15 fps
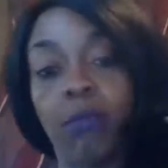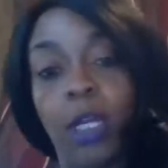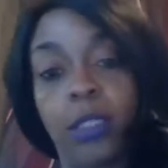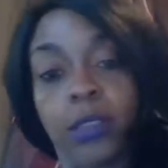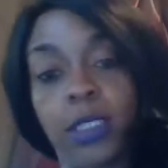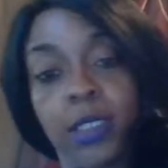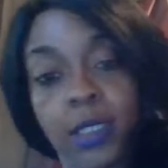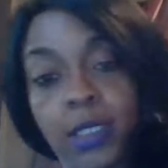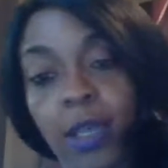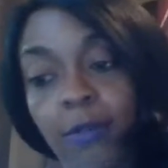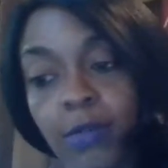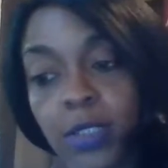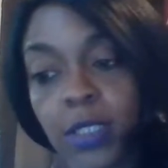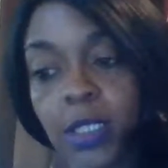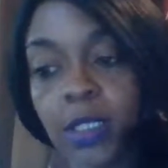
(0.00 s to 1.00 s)
1917,
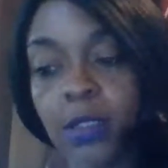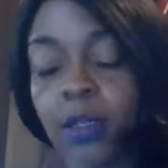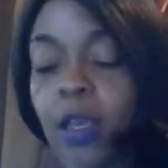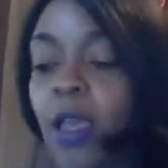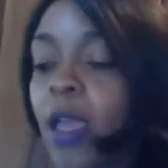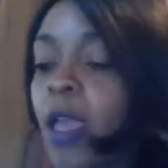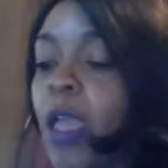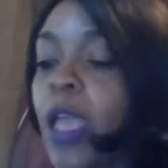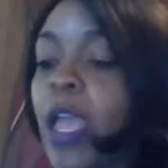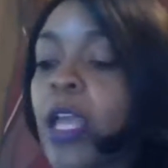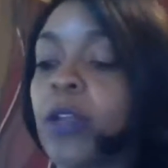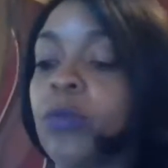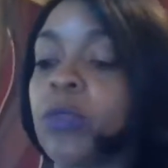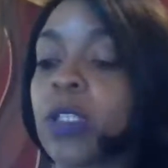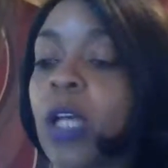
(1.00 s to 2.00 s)
and
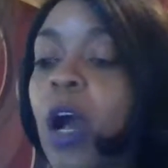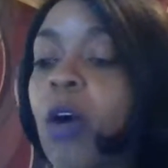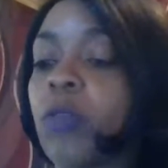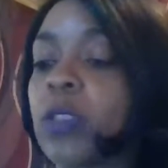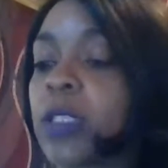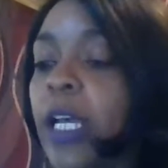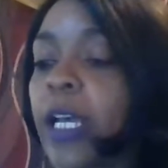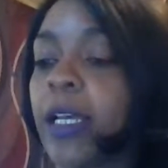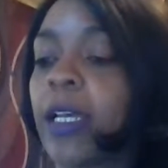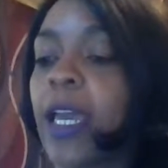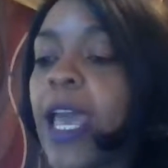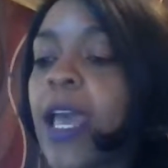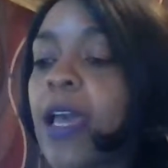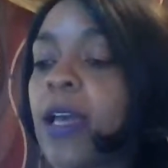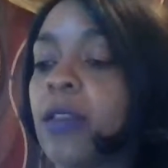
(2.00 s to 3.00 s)
it was always like it
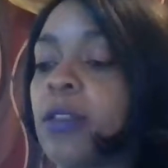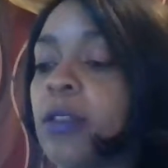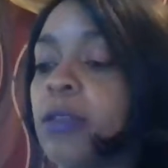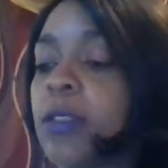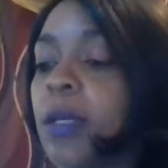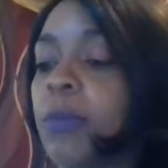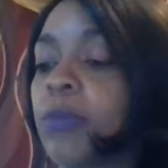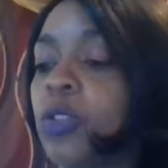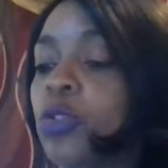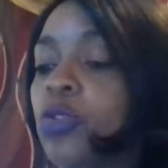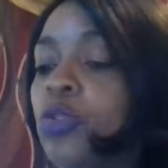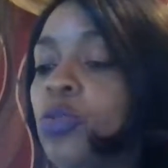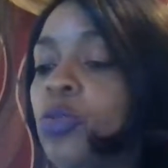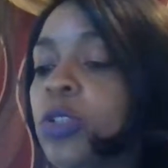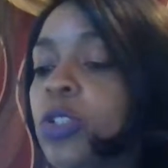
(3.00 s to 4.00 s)
had something to
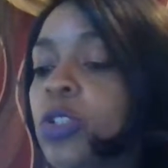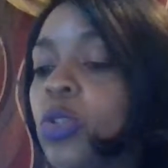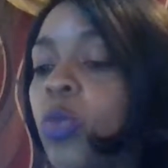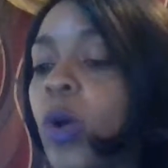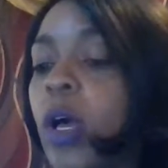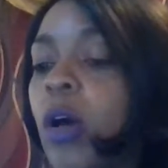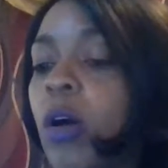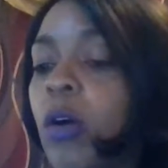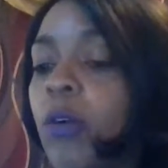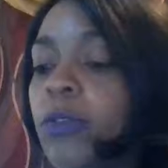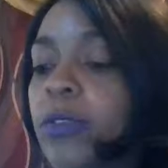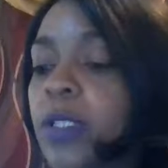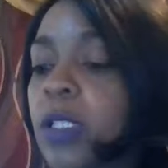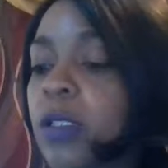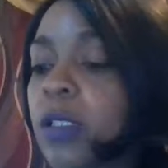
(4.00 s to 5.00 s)
do with the 12s
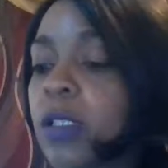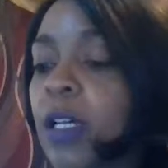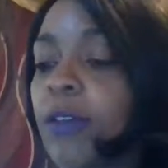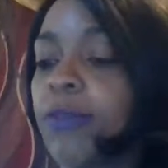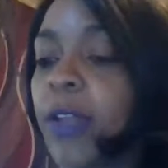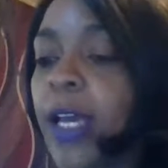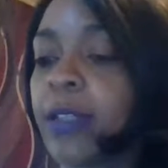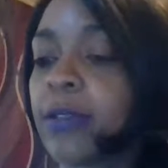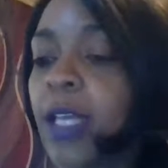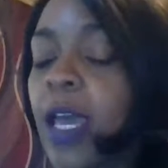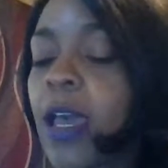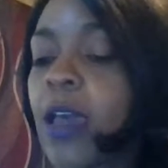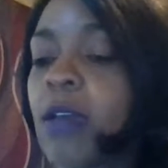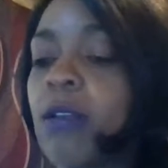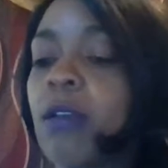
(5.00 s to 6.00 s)
and stuff like
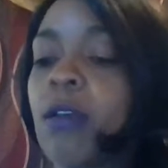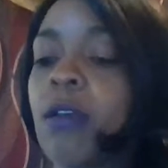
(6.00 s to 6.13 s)
that.